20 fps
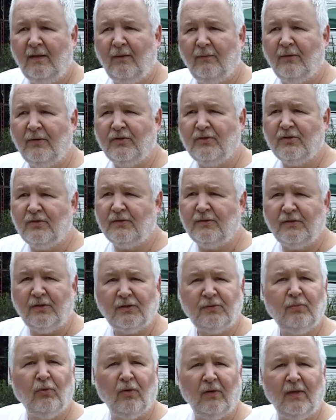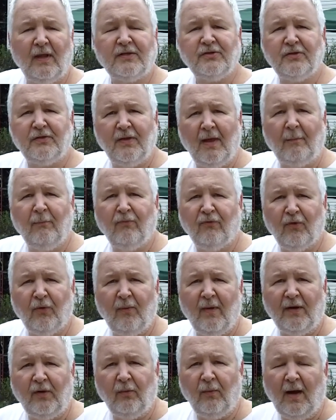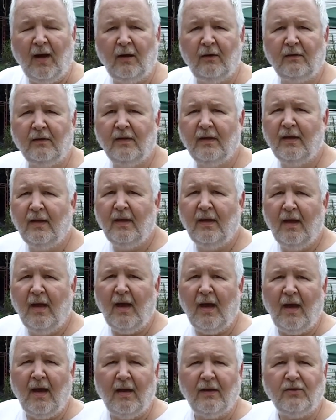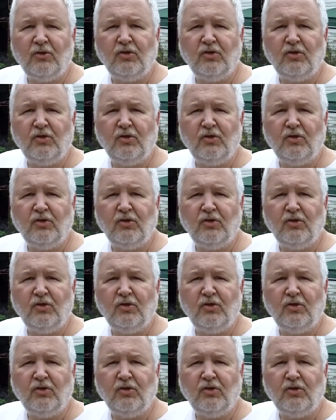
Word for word: that was just more or less a dump for quite a while. Mm-hmm.